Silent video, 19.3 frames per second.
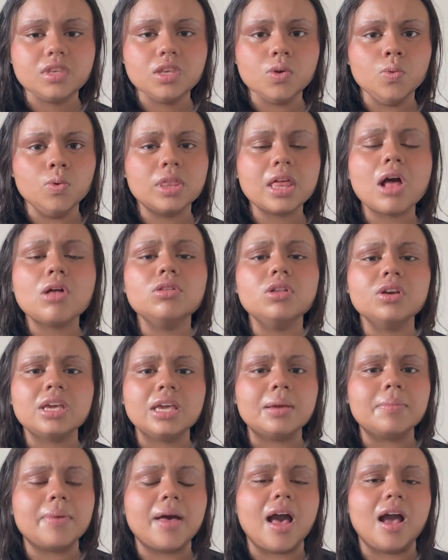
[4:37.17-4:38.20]
Without
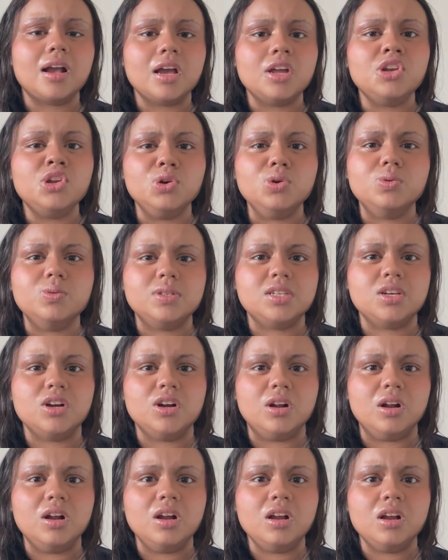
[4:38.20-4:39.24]
looking back, I knew it was her.